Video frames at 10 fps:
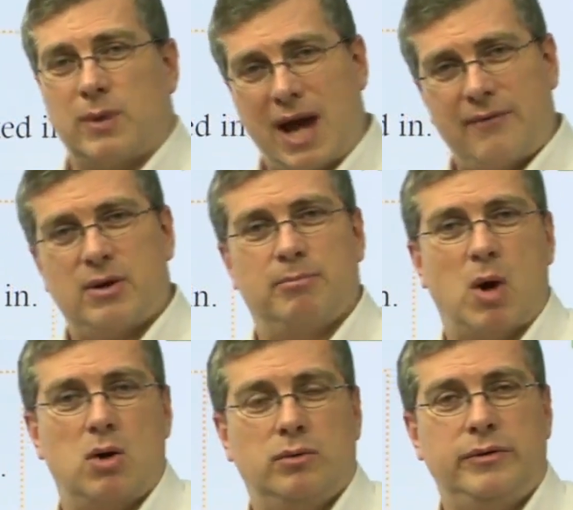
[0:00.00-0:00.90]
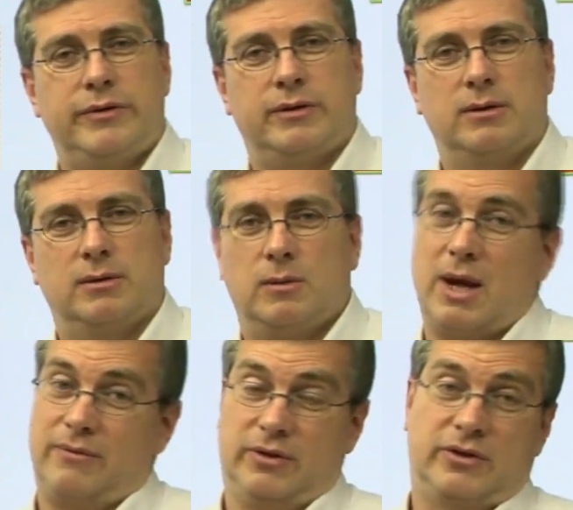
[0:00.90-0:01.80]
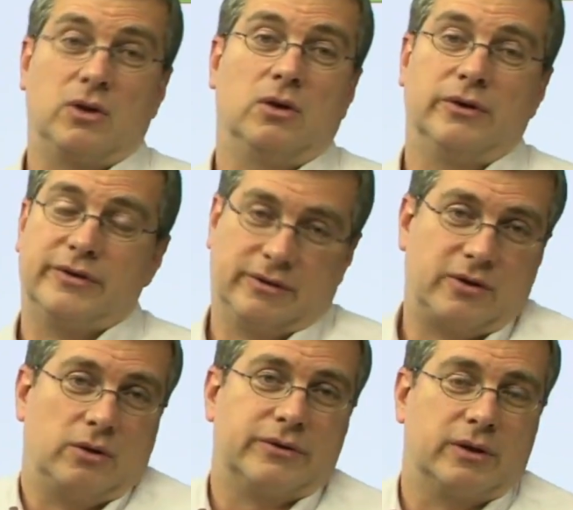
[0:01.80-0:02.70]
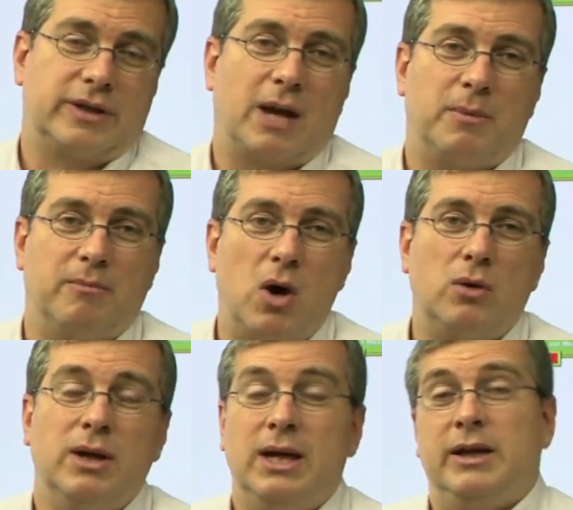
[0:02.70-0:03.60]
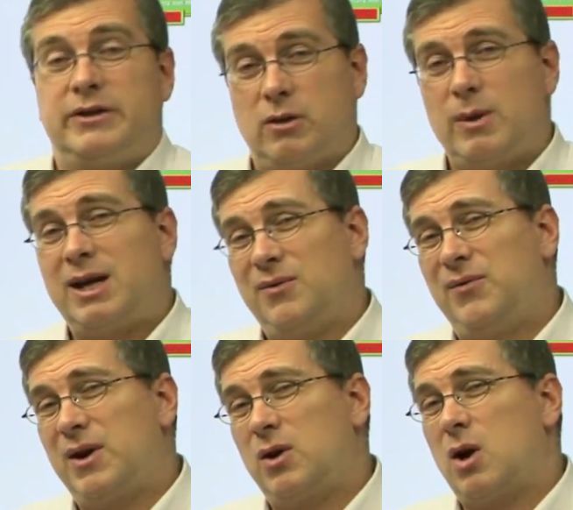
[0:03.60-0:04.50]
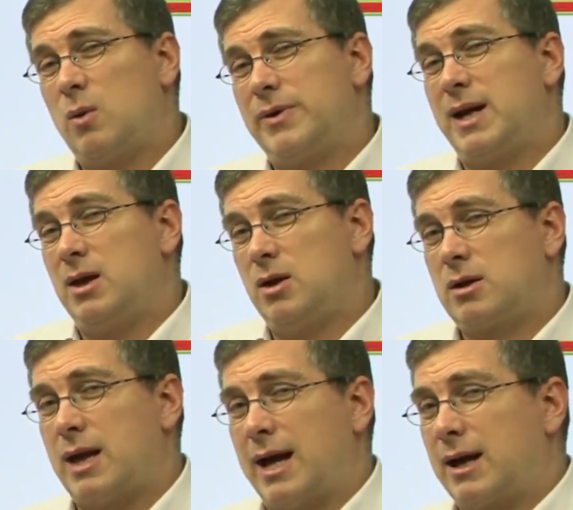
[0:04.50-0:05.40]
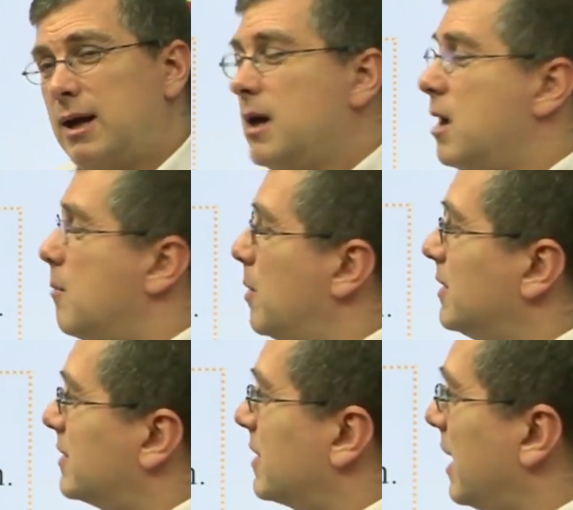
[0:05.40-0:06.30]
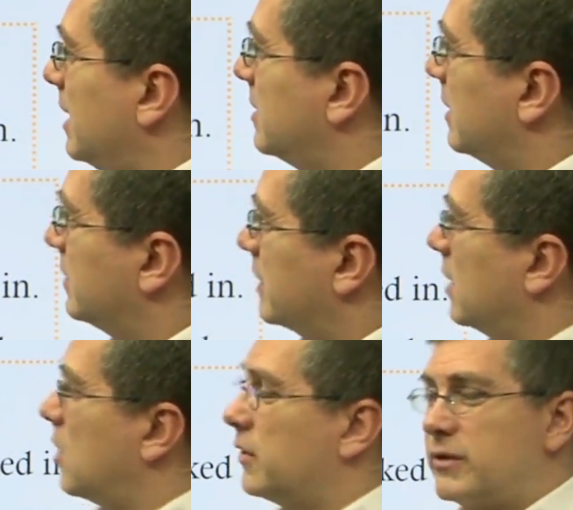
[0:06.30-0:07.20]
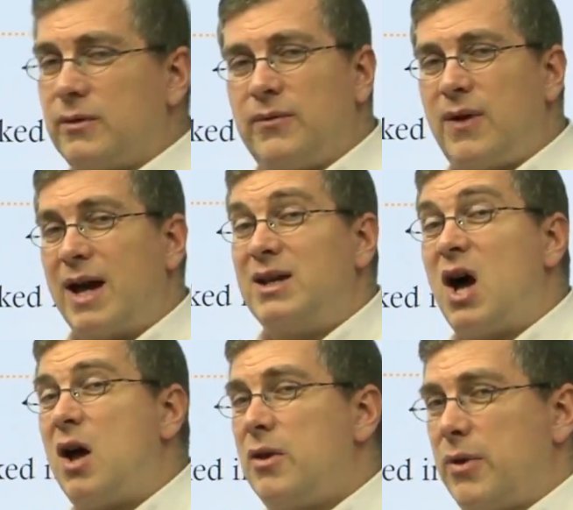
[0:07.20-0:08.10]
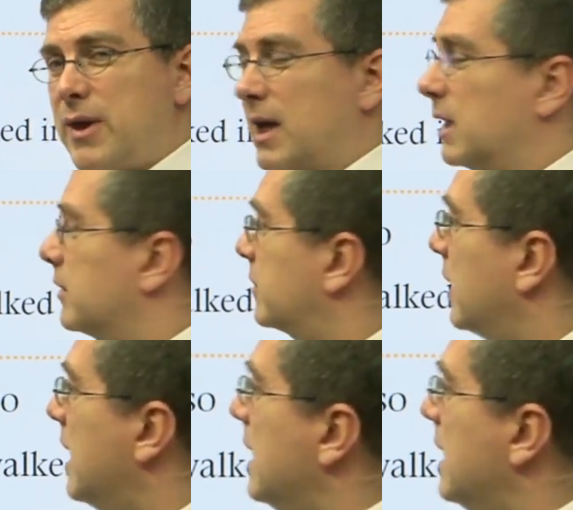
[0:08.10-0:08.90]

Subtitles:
We have their bones, we have their skulls. Skulls are a type of bone, so we can figure out what they look like. But scientists can also find other things.